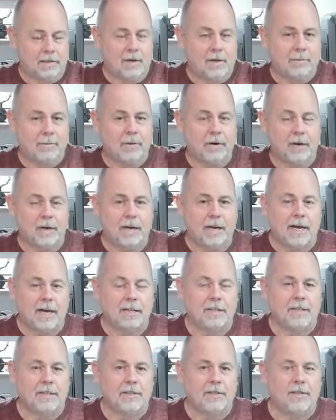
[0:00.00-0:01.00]

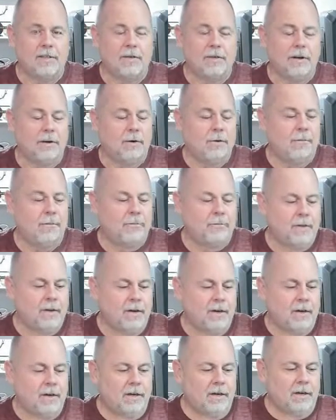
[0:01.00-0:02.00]
Broadcasting Studio,
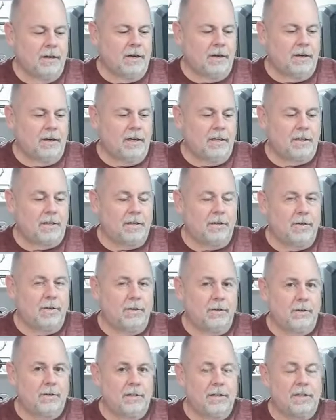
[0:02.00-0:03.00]
and
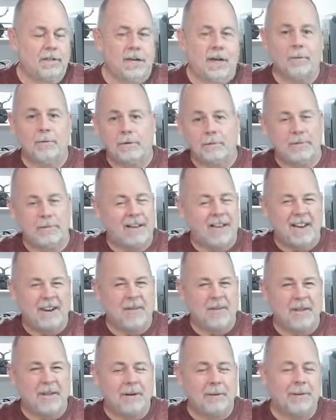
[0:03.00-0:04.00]
so because I was playing
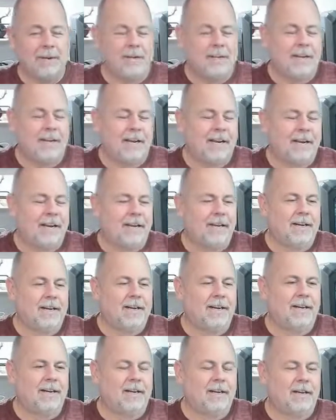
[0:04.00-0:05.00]
with it a bit today, and
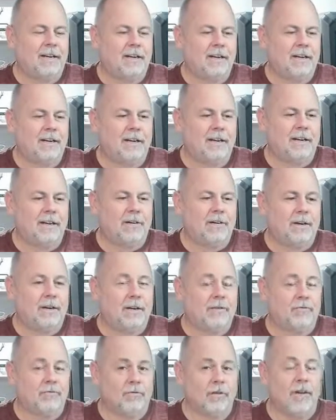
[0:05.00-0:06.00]

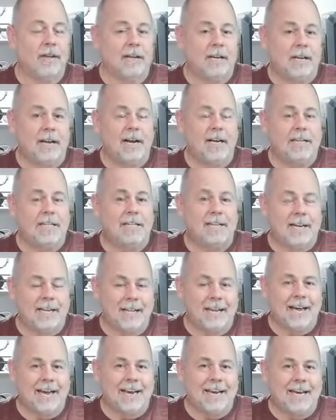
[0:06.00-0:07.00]
it's really nice. I
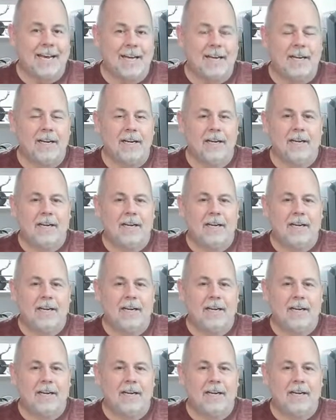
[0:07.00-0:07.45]
like it.